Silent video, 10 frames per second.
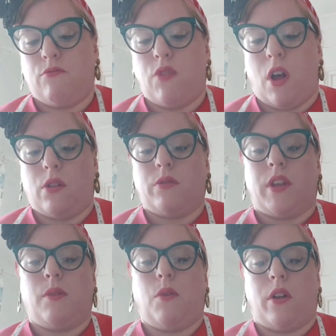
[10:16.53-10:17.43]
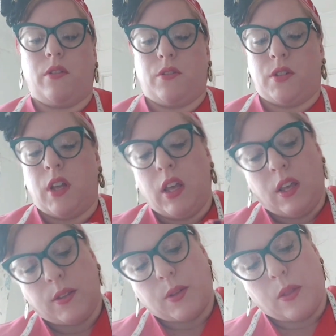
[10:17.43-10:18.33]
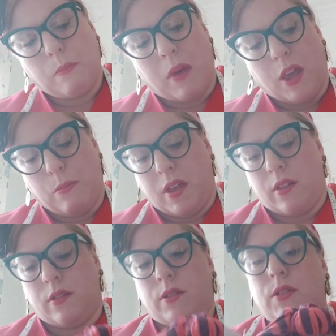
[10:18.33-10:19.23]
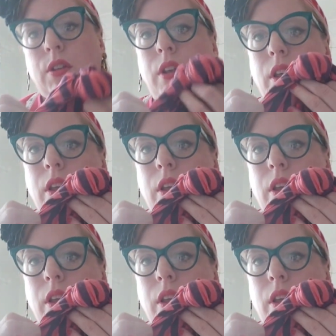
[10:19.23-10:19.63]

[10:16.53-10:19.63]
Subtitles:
roll that you want. So at the moment,